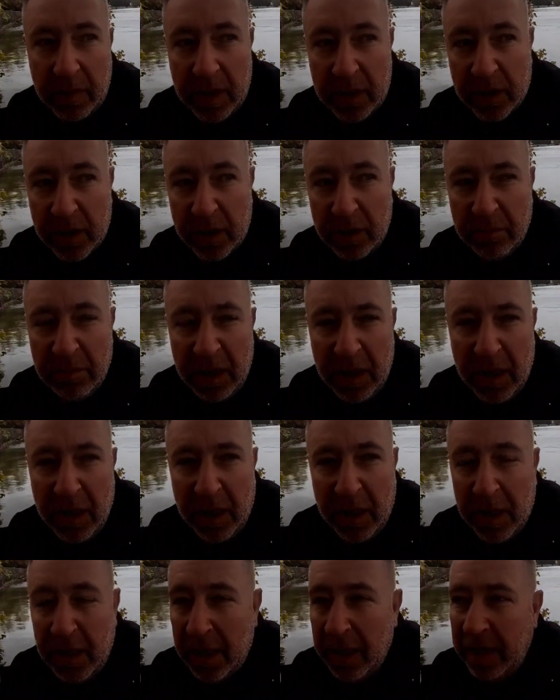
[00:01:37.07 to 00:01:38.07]
So
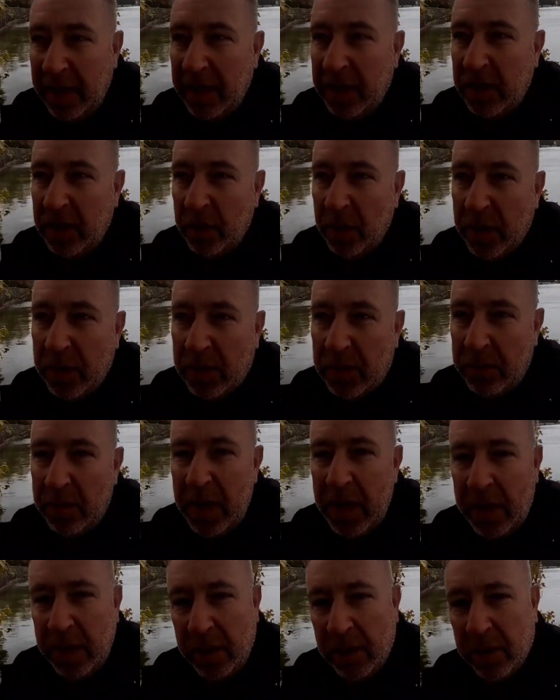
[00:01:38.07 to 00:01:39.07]
this is where, to
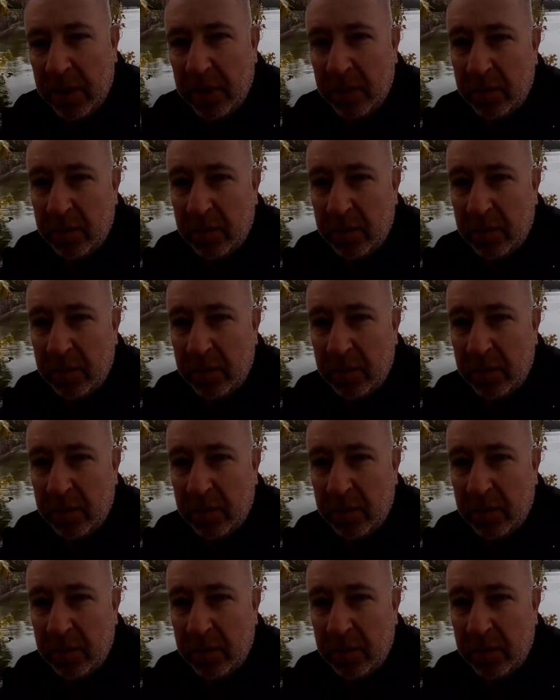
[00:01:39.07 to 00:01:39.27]
me,